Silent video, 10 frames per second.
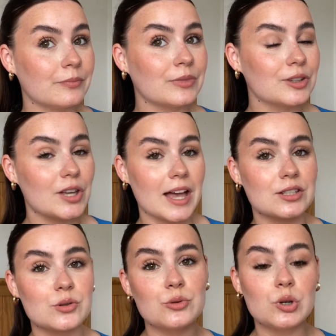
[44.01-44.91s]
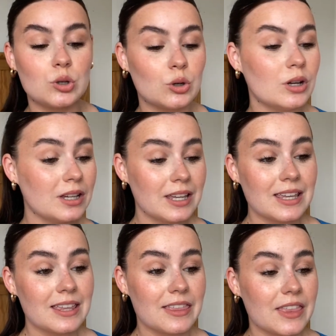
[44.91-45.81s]
So it has all your
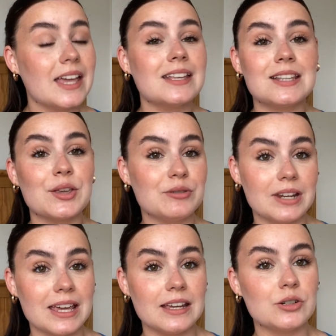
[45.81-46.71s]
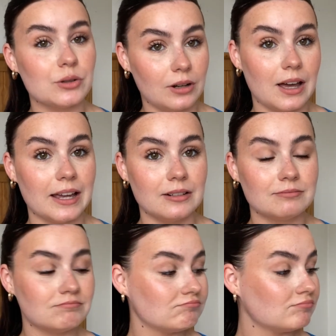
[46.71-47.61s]
things that you need online.
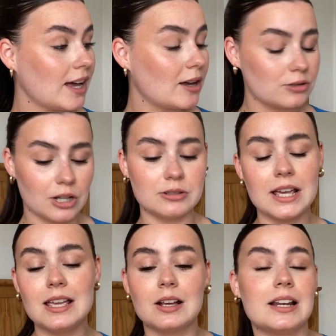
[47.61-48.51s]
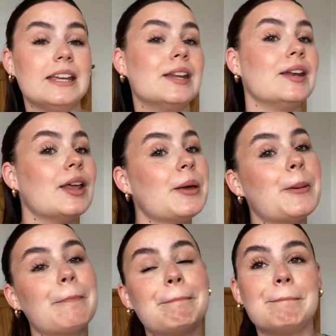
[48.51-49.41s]
Household, cleaning,
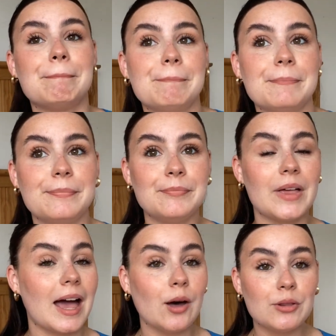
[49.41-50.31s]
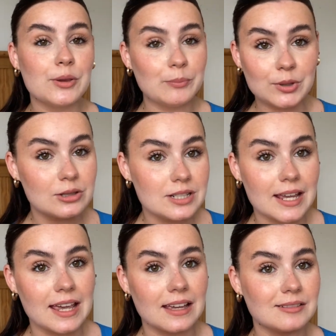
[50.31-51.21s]
health and
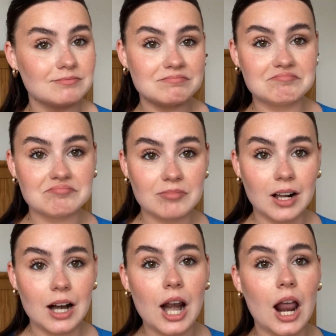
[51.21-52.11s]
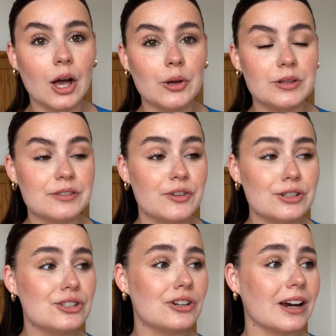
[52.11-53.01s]
beauty, loads, food
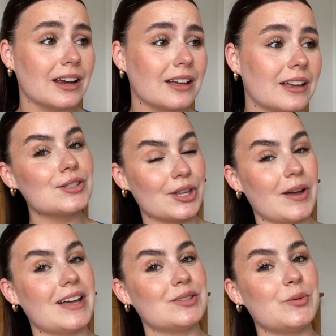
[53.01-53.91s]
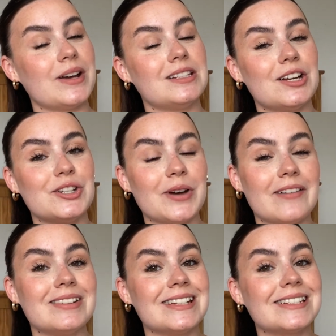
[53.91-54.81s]
and drink. So as always, I do have a
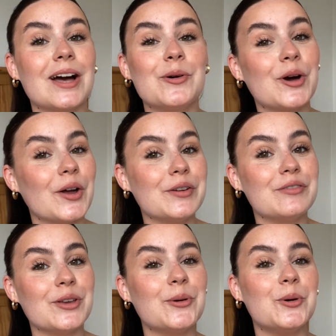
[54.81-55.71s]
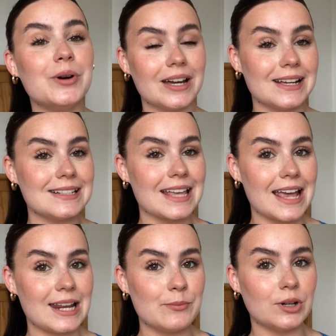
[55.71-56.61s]
discount code for you all and it's
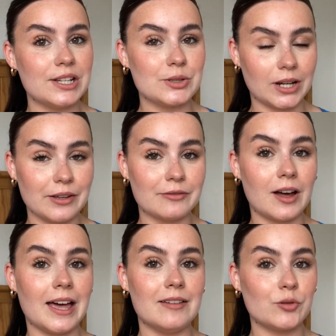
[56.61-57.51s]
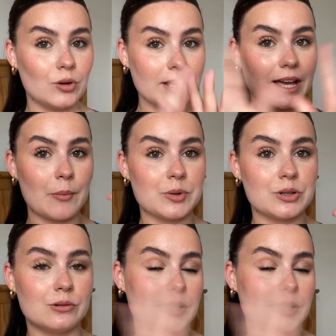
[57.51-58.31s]
Elliemolly 25, all in capitals.